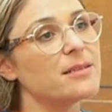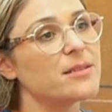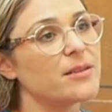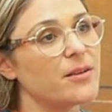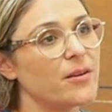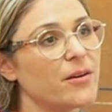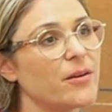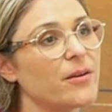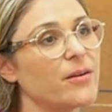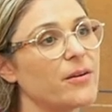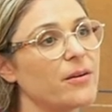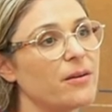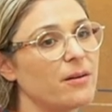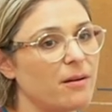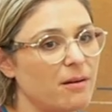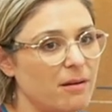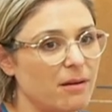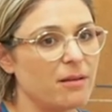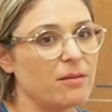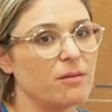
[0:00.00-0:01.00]
So
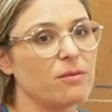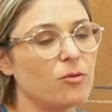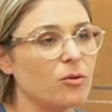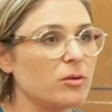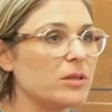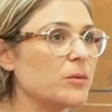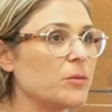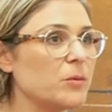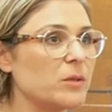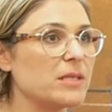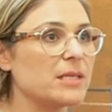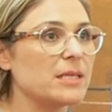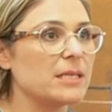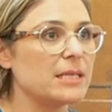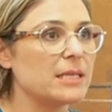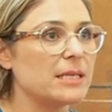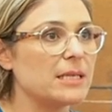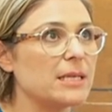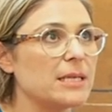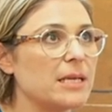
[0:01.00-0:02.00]
I thought it was
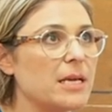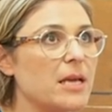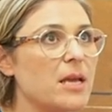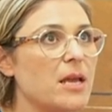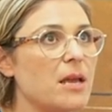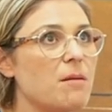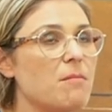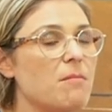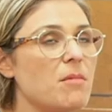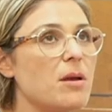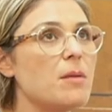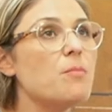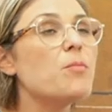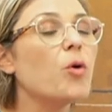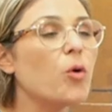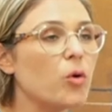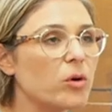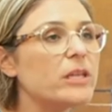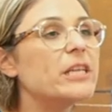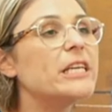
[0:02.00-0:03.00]
a
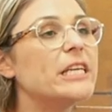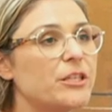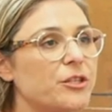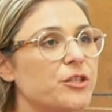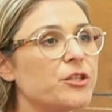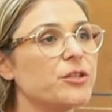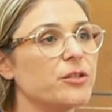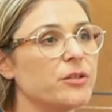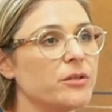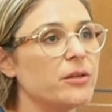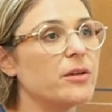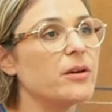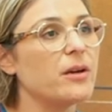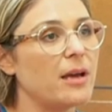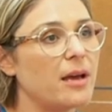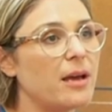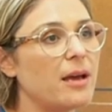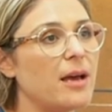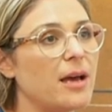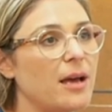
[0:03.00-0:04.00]
important issue
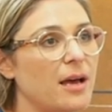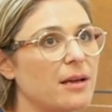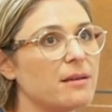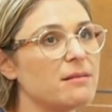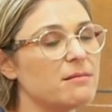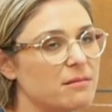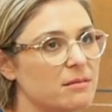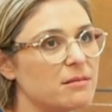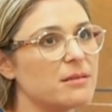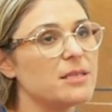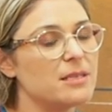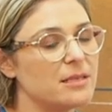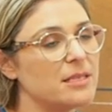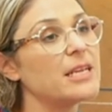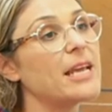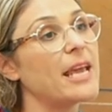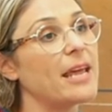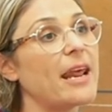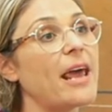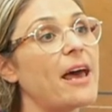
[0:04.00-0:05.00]

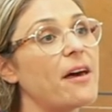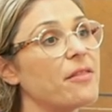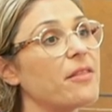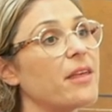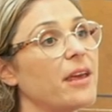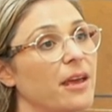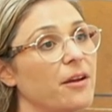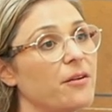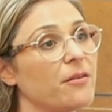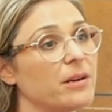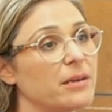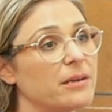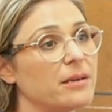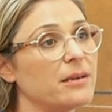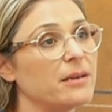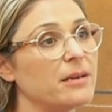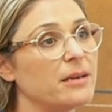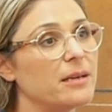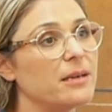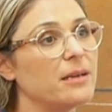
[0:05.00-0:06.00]
to get out there
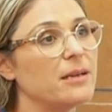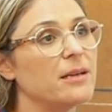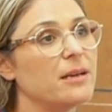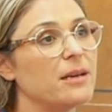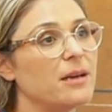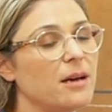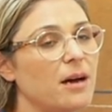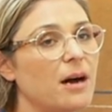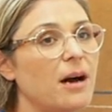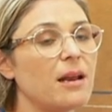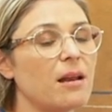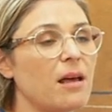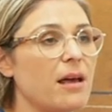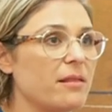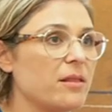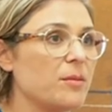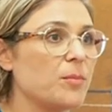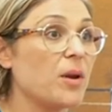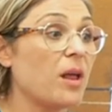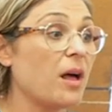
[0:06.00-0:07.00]
and
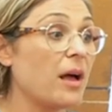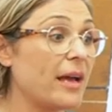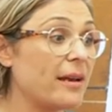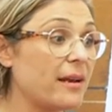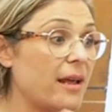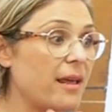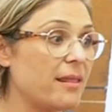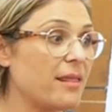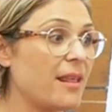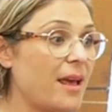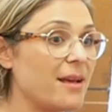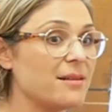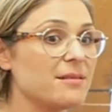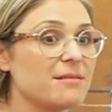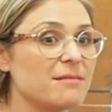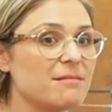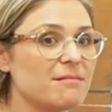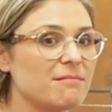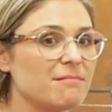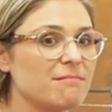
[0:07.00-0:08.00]
highlight the plight, and that
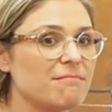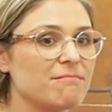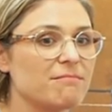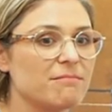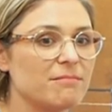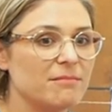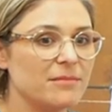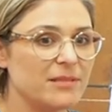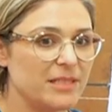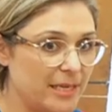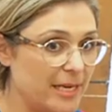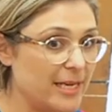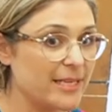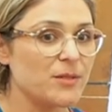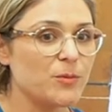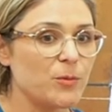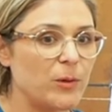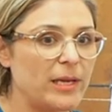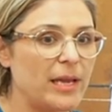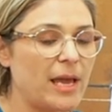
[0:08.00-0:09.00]

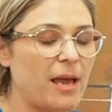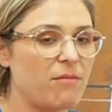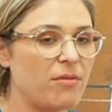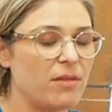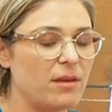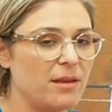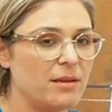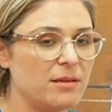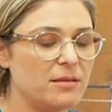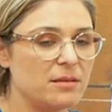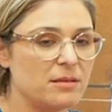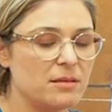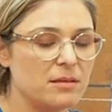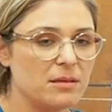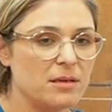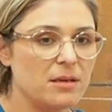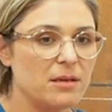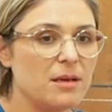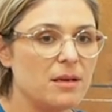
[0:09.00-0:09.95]
yes, we have these